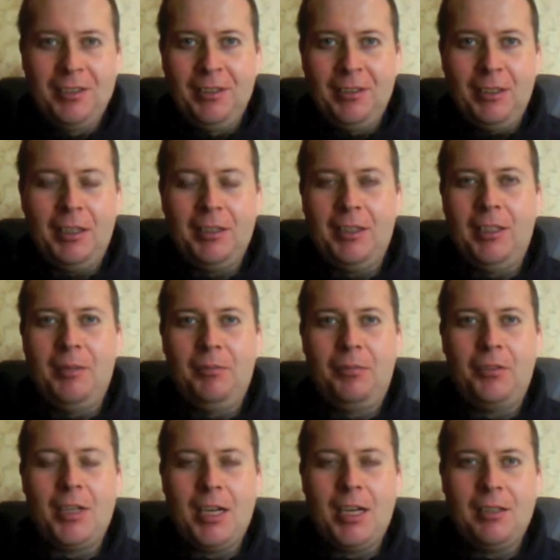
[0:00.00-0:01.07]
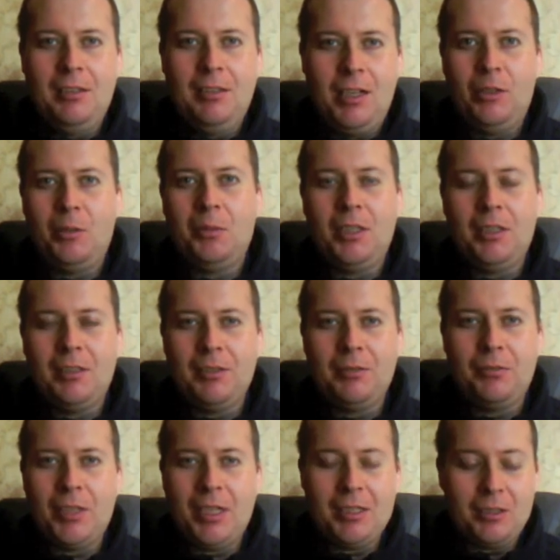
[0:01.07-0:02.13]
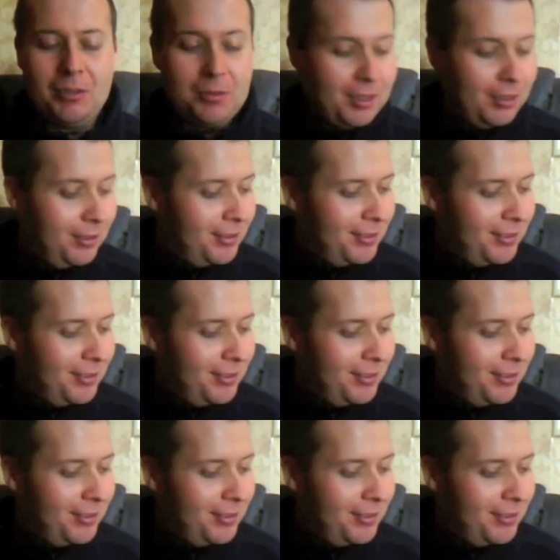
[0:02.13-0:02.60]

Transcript: on Friday. I'll upload it on Friday as well.